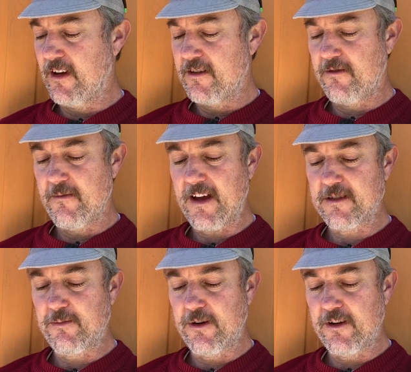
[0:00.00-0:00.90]
to mass
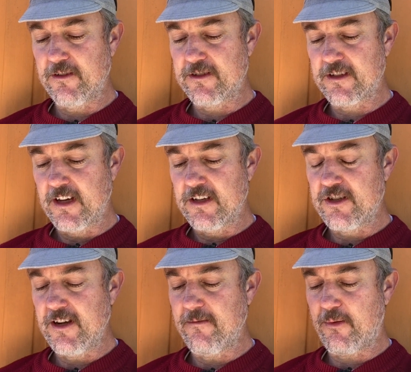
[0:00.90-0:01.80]
produce
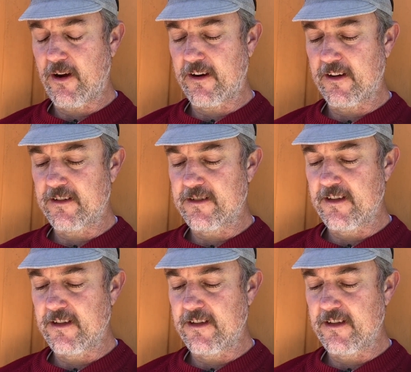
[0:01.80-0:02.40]
cheap products,